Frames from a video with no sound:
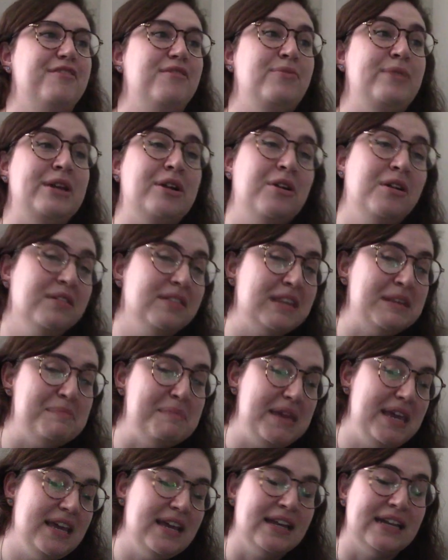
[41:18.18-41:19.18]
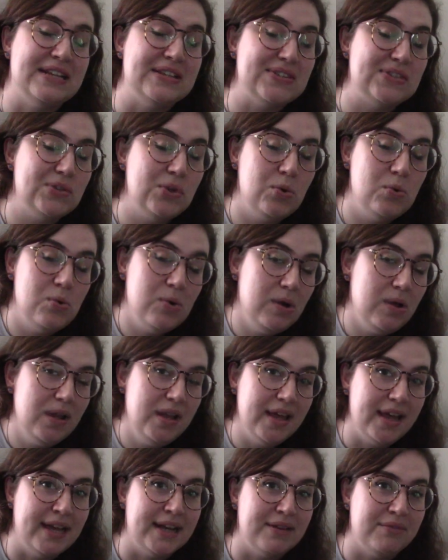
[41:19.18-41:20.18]
currently meet in a
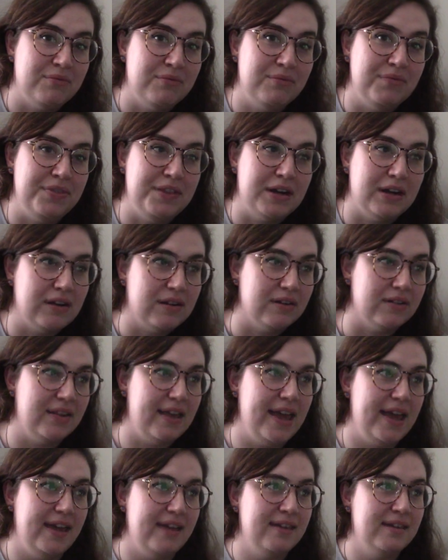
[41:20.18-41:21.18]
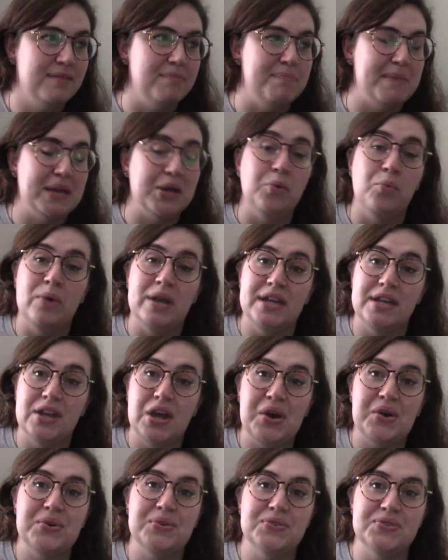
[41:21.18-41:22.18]
school, and there are like big
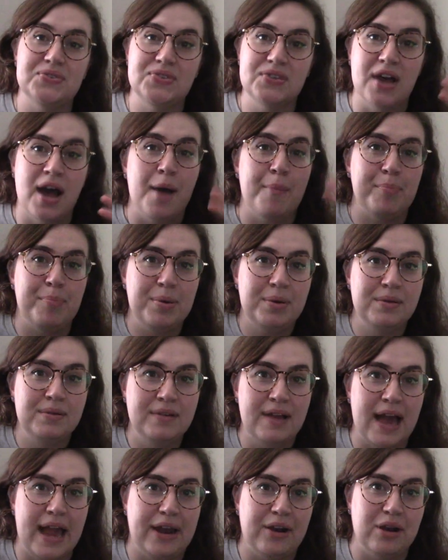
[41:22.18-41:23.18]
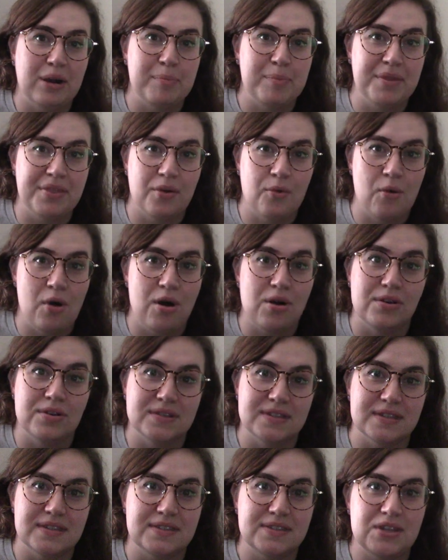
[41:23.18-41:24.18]
windows up higher up on the
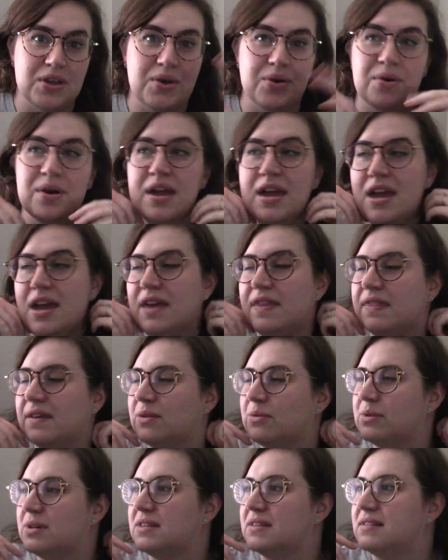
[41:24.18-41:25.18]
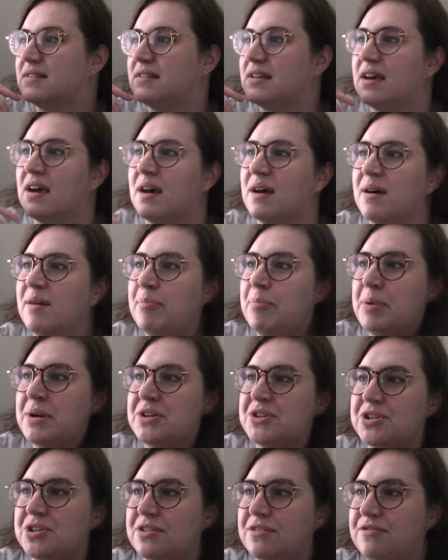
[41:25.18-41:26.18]
walls, and so there was a
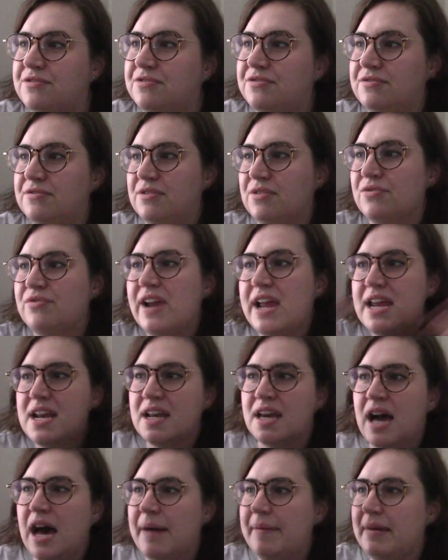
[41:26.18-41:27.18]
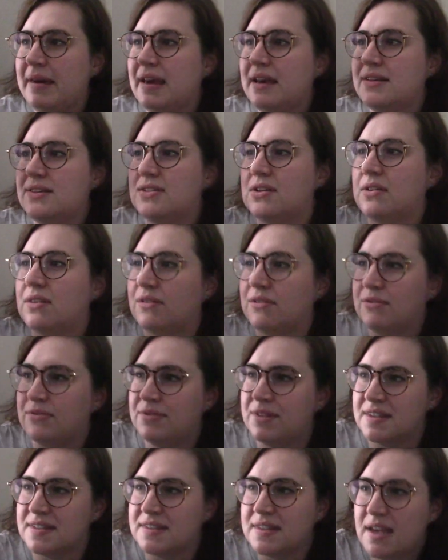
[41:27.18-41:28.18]
bunch of rain coming, so
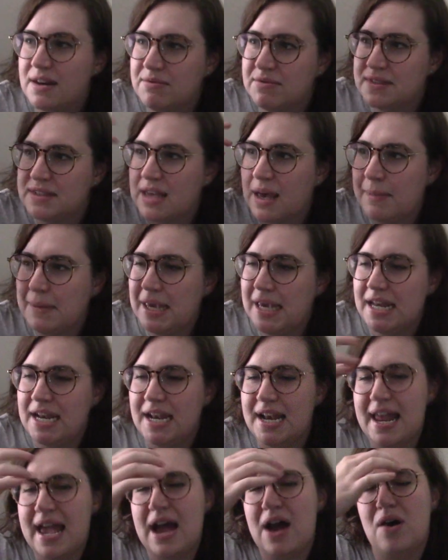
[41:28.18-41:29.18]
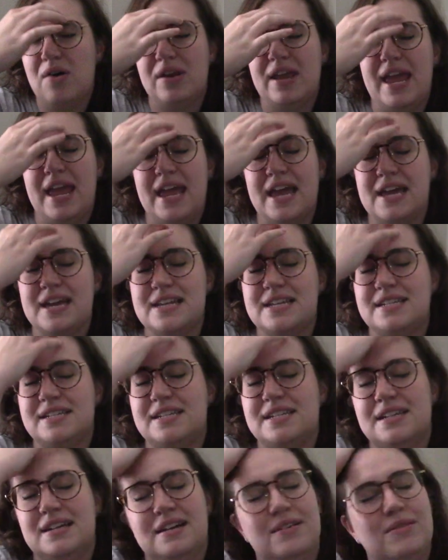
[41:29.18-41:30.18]
the sun was coming in and out.
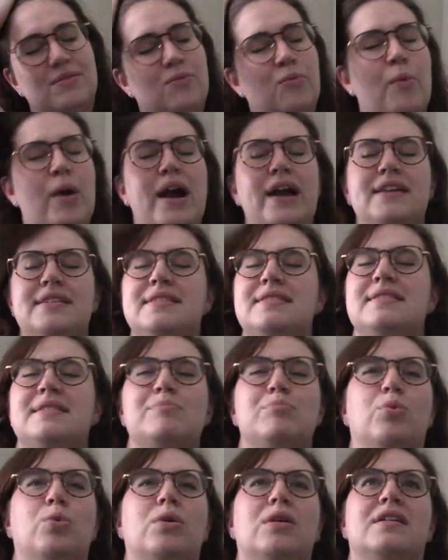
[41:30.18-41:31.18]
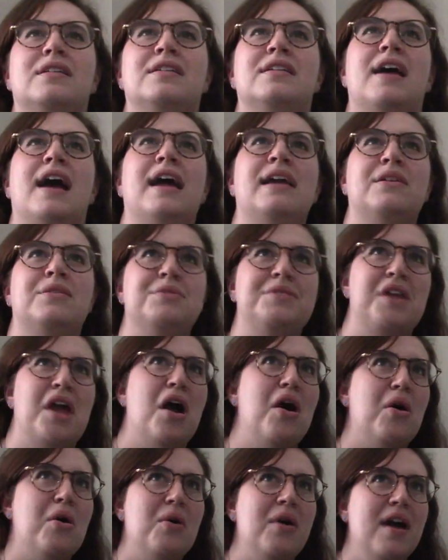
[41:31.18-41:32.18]
And why is this important? I don't
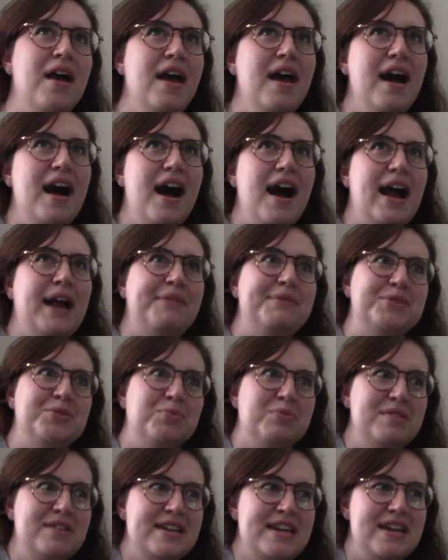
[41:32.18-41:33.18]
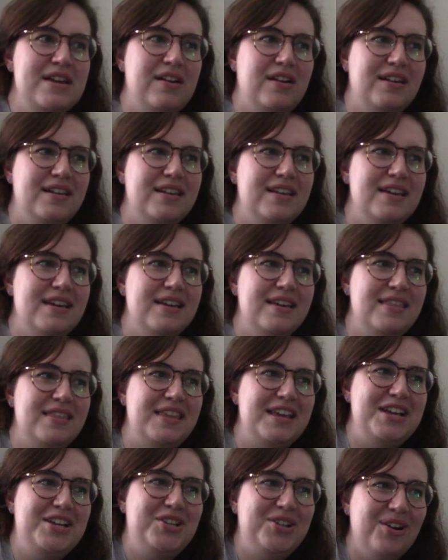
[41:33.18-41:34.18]
know. I was working on
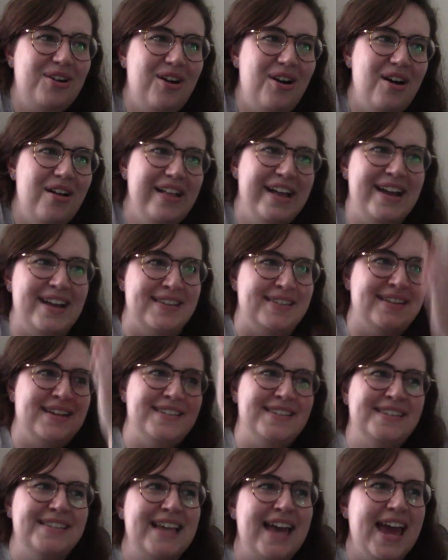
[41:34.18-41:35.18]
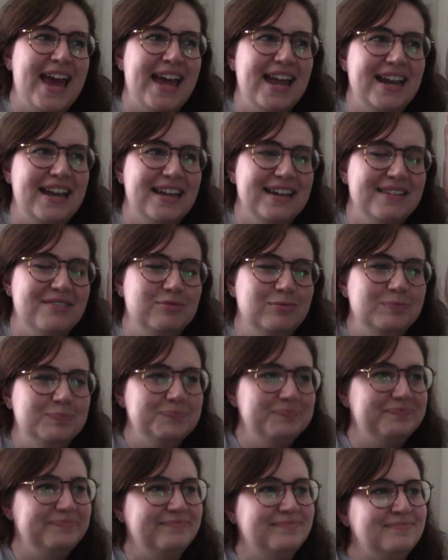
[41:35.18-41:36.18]
this shawl, as I said
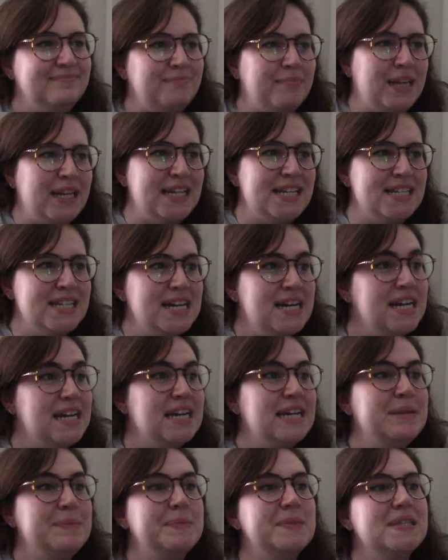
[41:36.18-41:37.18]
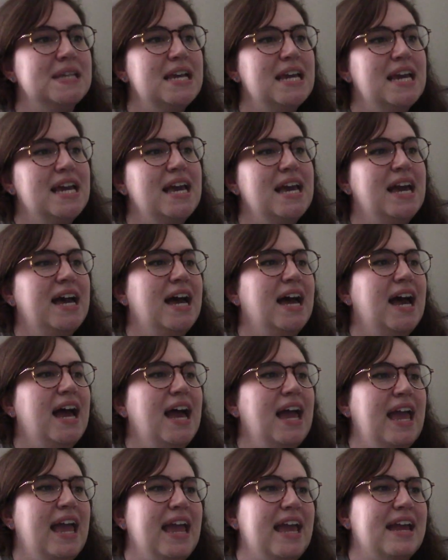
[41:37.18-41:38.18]
many times,
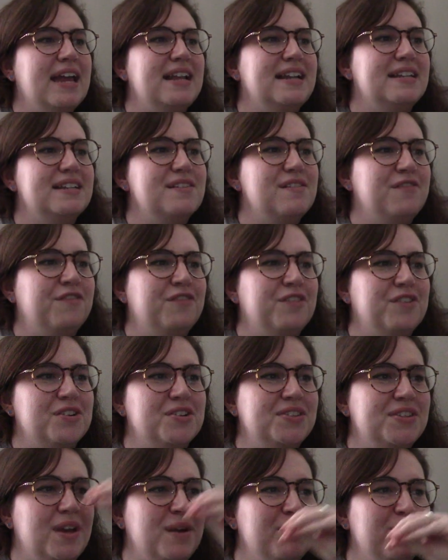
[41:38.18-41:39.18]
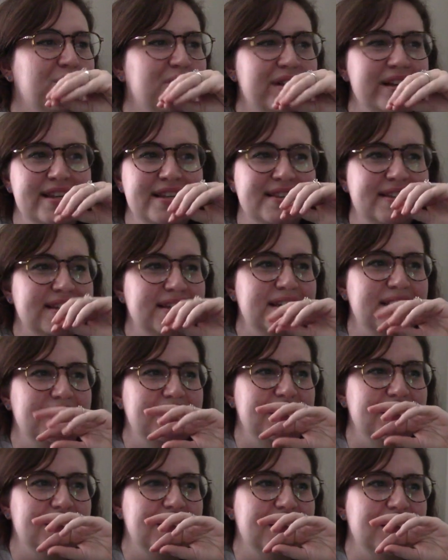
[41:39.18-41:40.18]
and for some reason,